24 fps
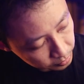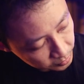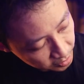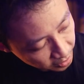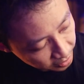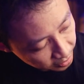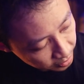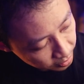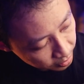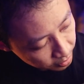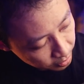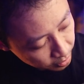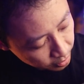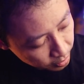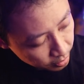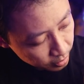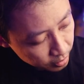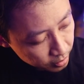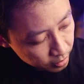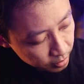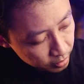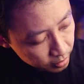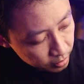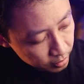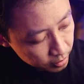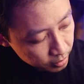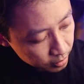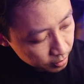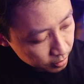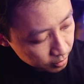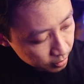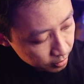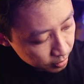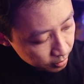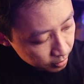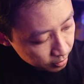Okay,
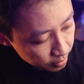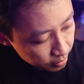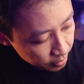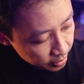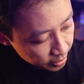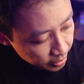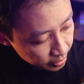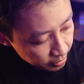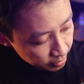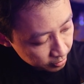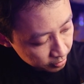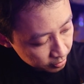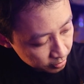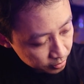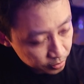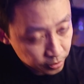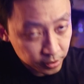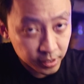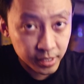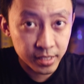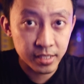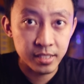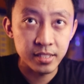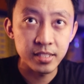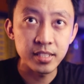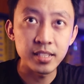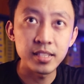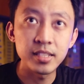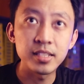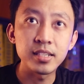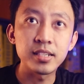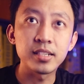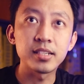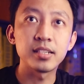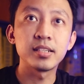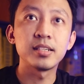there. So you can see
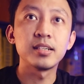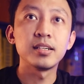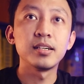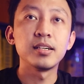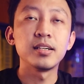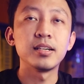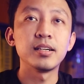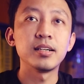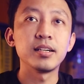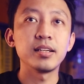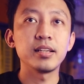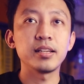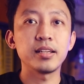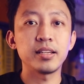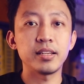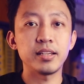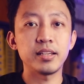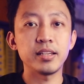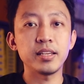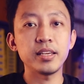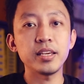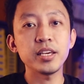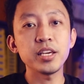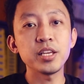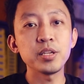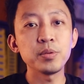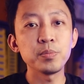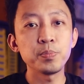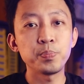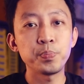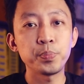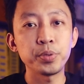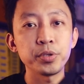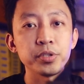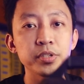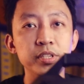the
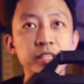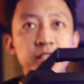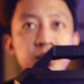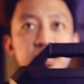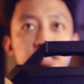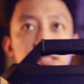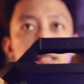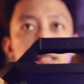input is